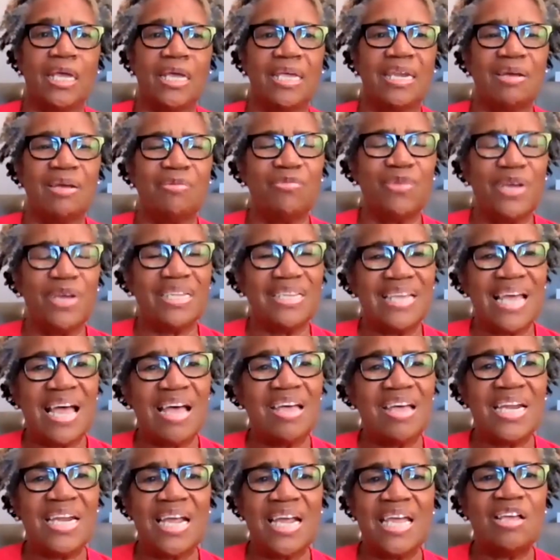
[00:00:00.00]
And I went,
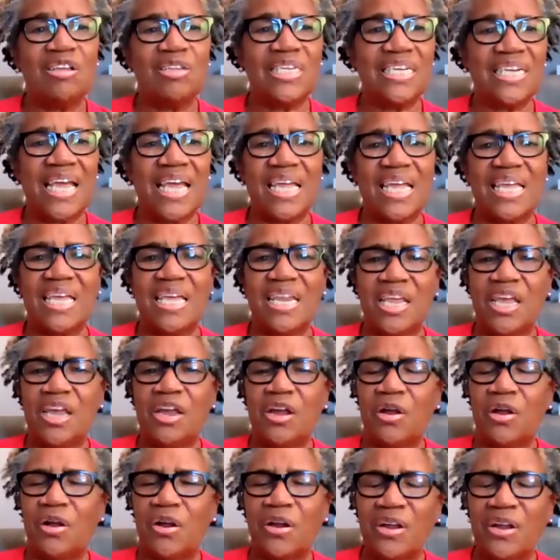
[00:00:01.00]
how the hell did I get
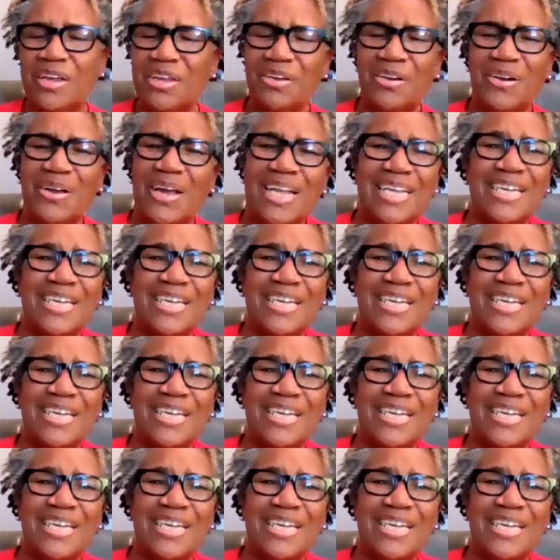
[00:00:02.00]
here? You know,